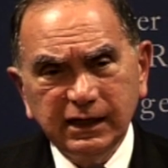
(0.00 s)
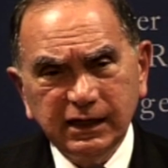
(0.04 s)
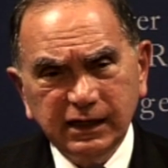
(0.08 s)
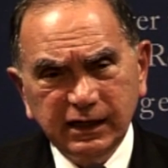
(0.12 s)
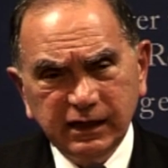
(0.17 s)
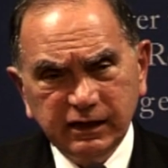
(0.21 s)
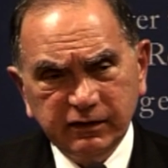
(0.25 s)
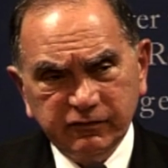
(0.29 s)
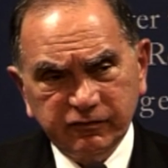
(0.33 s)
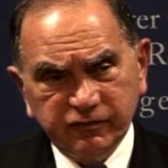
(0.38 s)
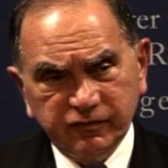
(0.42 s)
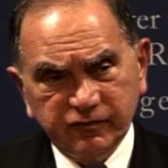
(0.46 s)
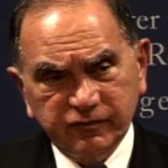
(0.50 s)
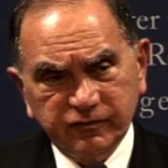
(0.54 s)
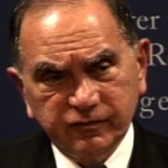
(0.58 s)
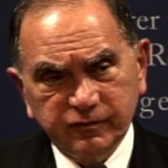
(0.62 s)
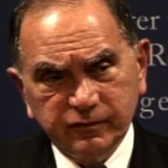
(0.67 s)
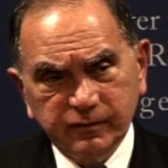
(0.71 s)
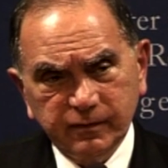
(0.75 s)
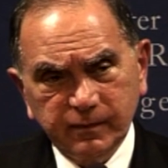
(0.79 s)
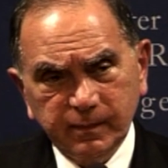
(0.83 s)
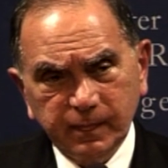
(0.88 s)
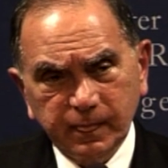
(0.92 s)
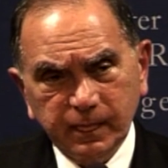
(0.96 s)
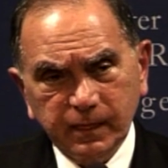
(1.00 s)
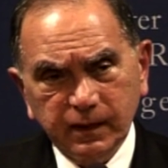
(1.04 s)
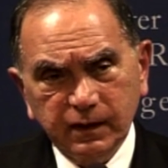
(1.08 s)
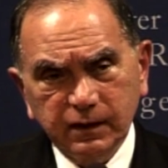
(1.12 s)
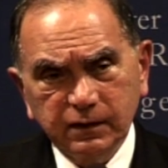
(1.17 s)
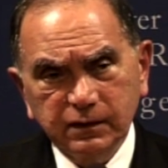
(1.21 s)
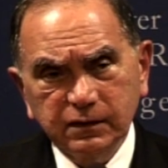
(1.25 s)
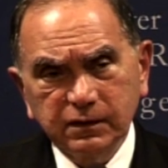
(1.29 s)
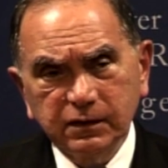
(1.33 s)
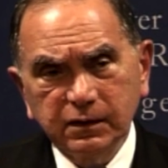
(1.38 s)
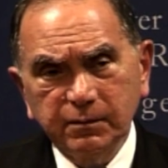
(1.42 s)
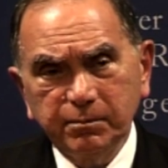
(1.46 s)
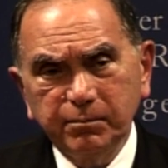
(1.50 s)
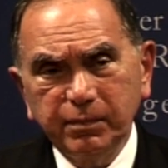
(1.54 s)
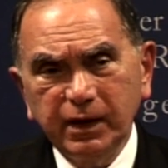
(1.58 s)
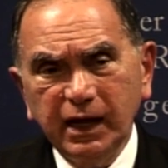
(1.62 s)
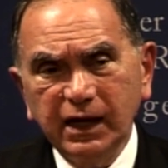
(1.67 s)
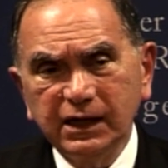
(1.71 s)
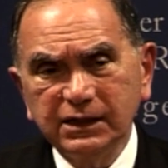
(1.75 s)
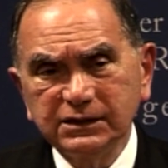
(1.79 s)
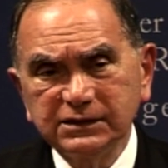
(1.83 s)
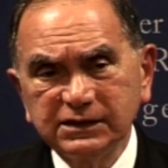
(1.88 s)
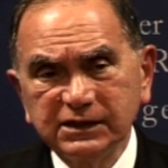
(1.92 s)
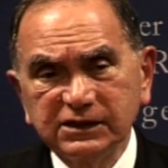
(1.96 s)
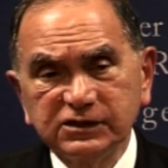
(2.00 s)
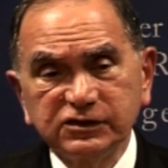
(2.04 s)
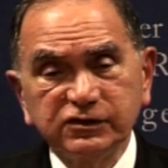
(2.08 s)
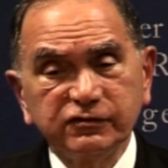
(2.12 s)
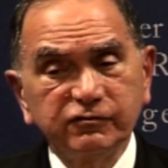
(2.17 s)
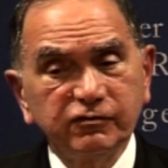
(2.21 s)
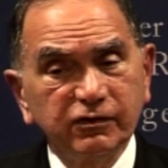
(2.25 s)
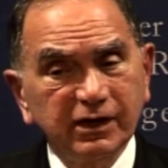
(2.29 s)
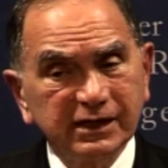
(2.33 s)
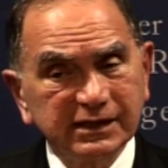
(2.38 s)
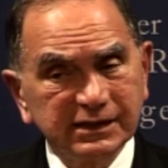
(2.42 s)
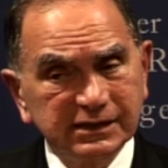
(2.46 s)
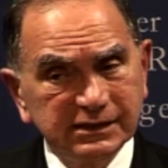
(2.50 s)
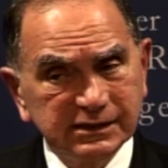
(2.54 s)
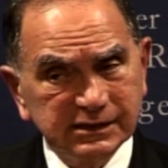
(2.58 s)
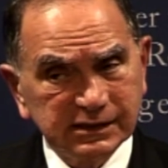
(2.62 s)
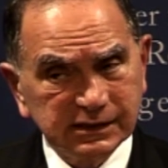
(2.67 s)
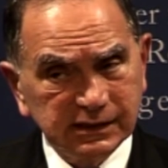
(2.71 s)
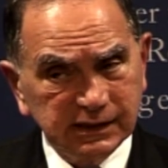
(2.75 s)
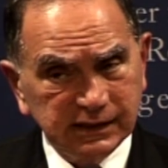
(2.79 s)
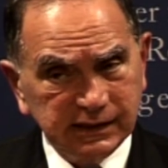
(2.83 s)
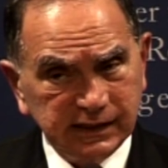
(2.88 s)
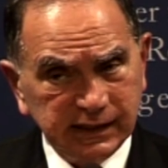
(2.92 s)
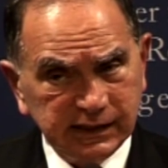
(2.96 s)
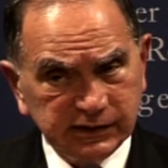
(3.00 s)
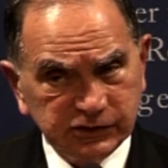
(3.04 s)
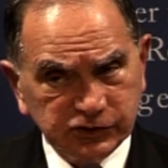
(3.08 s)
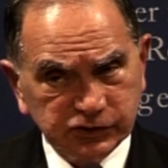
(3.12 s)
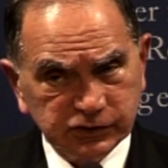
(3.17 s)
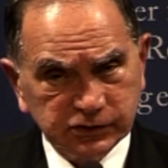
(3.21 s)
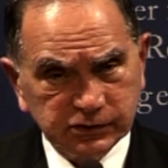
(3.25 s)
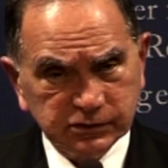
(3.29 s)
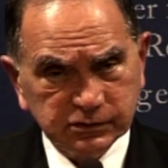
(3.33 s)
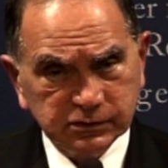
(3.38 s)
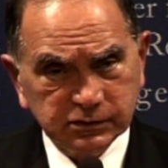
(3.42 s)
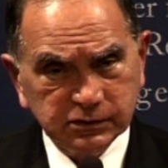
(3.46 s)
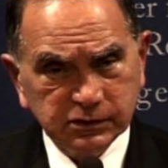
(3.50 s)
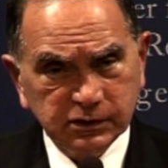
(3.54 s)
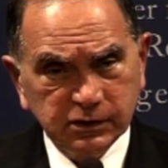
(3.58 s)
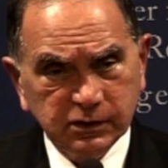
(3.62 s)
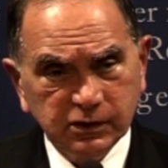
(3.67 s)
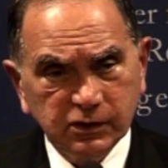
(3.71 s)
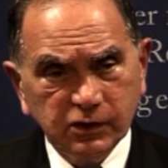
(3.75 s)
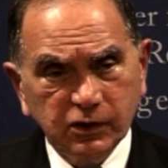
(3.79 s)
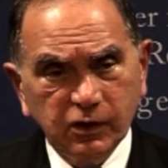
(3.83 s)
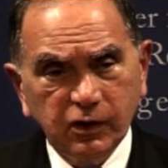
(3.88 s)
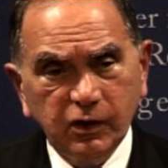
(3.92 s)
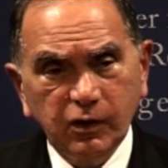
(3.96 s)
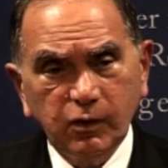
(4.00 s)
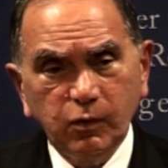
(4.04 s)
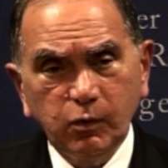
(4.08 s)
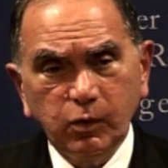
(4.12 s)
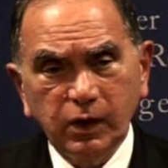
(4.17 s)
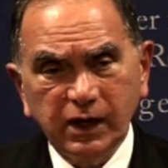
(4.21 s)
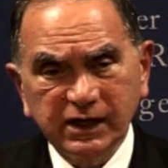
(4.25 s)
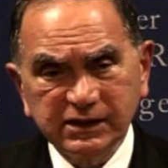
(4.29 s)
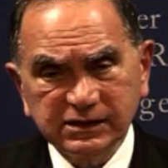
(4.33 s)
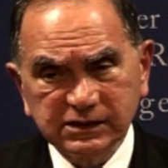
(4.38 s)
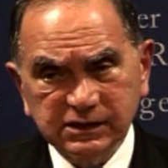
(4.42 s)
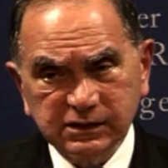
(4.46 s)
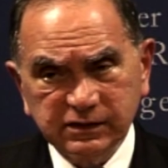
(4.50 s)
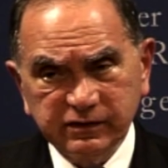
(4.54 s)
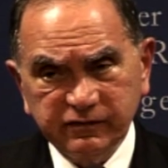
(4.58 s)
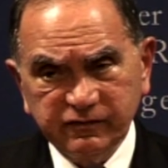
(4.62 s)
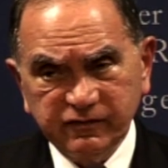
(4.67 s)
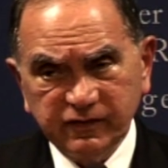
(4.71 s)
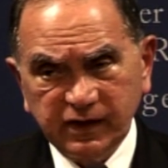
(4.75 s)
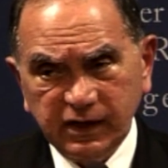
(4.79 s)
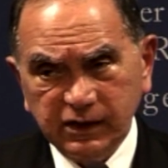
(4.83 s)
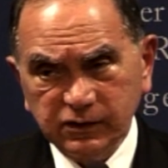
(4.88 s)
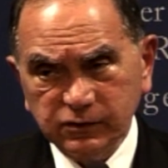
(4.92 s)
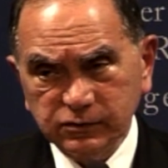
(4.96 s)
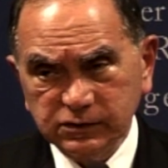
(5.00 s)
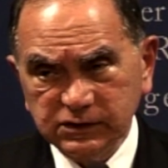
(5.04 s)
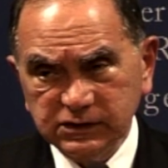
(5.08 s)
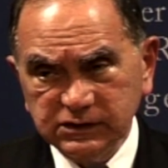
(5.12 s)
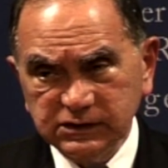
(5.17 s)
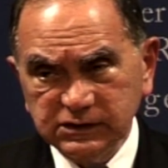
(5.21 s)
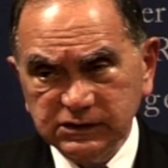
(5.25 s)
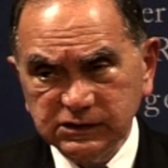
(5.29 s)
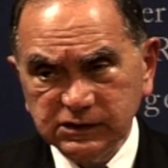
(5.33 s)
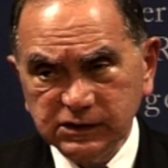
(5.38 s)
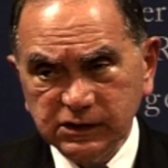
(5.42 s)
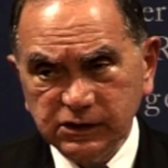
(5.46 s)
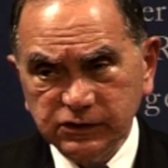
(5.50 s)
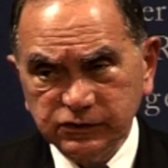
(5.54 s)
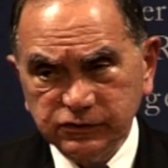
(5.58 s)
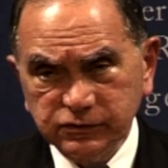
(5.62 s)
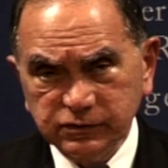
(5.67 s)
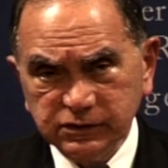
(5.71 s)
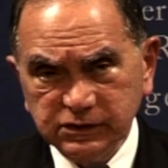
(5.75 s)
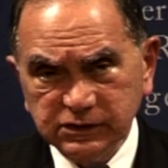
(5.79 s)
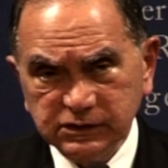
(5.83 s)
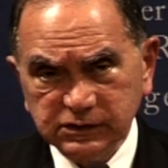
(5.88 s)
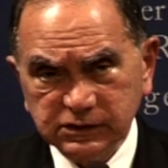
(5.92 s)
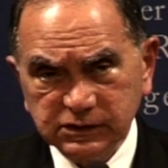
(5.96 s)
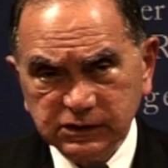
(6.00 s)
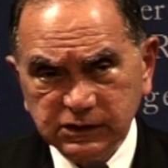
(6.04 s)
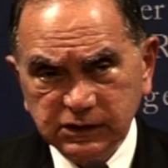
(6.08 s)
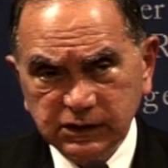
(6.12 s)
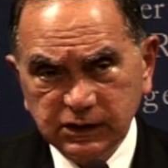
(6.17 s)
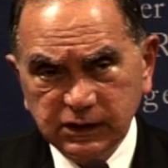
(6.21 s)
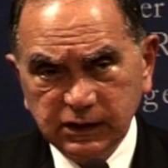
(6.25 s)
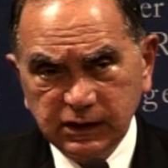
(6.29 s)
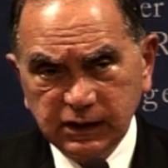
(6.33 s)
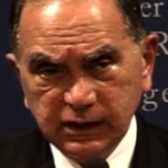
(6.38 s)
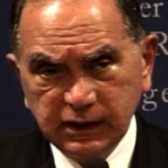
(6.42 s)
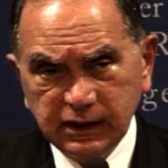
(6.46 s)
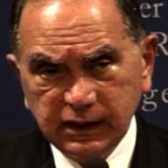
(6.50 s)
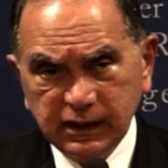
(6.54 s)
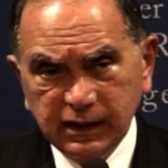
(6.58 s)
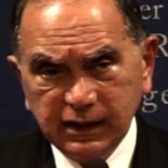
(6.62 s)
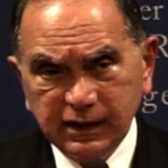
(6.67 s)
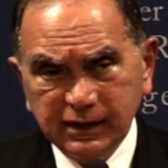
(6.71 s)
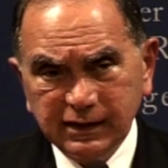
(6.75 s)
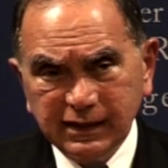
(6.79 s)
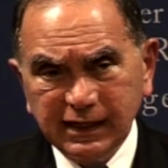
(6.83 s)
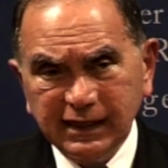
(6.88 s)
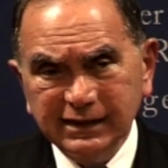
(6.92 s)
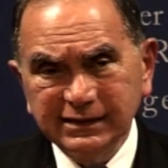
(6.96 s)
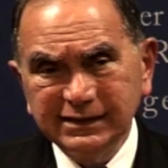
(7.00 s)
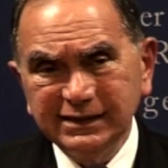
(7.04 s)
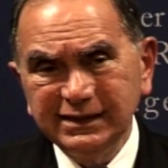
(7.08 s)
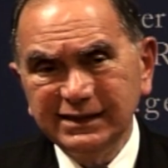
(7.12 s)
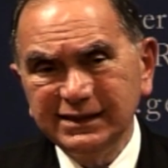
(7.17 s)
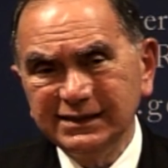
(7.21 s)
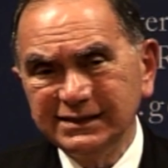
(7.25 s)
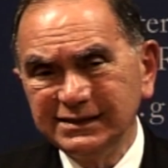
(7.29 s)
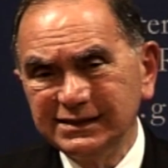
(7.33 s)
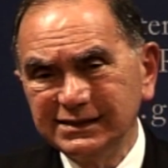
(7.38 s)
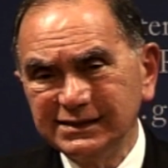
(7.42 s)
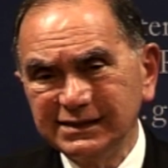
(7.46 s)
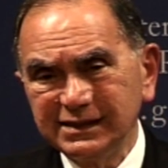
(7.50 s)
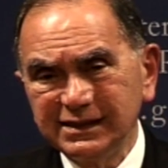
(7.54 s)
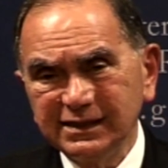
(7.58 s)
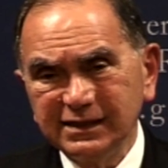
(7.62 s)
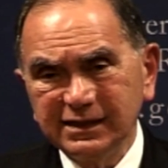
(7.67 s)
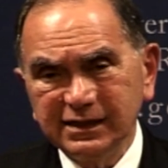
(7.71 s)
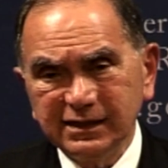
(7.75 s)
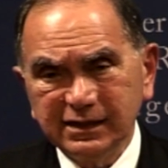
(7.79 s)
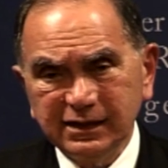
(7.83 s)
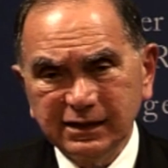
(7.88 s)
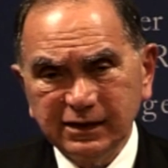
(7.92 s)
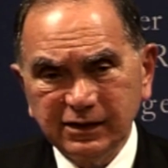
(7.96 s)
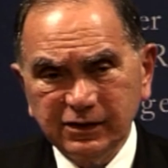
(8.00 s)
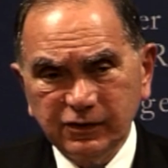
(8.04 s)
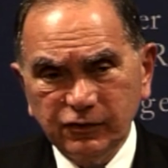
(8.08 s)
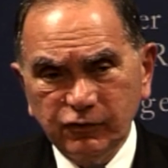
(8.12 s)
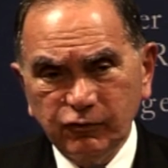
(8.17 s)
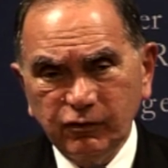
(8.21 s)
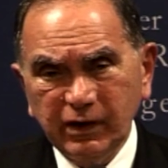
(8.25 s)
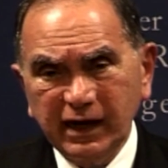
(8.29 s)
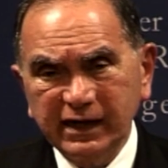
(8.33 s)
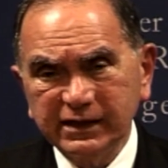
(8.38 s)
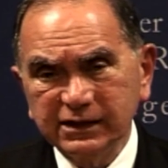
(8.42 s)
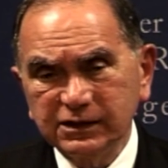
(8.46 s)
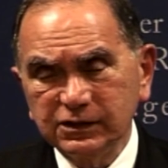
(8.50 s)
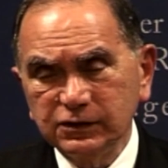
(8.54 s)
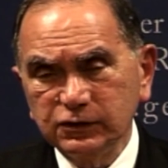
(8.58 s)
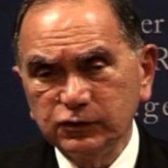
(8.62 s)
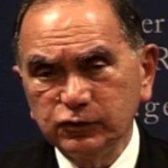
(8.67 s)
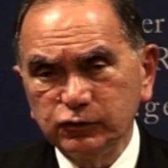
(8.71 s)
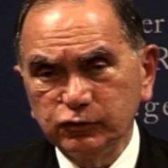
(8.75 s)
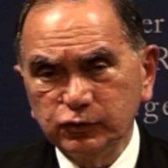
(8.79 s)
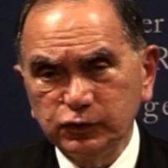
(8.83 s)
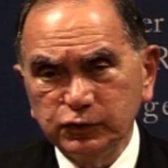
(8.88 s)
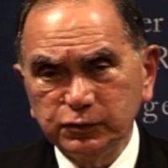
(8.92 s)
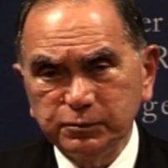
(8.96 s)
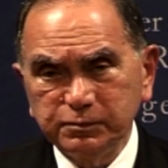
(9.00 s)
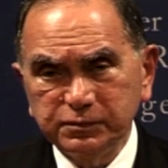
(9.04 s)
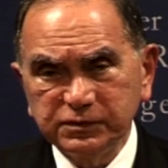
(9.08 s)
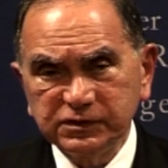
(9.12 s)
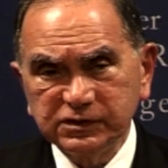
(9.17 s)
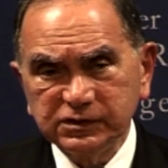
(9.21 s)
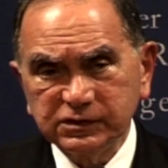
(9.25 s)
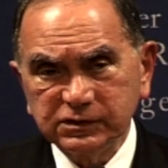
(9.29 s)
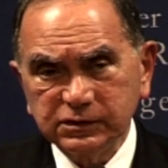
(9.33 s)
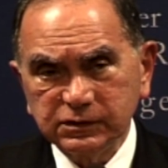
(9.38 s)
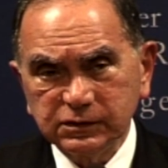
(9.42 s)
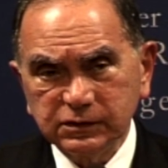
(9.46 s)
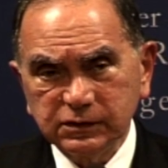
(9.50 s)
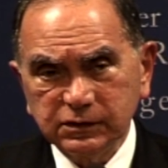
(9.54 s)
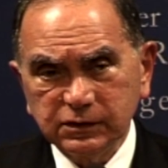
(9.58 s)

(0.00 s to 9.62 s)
if the politics of reconciliation are wisely followed in these countries, that these radical groups,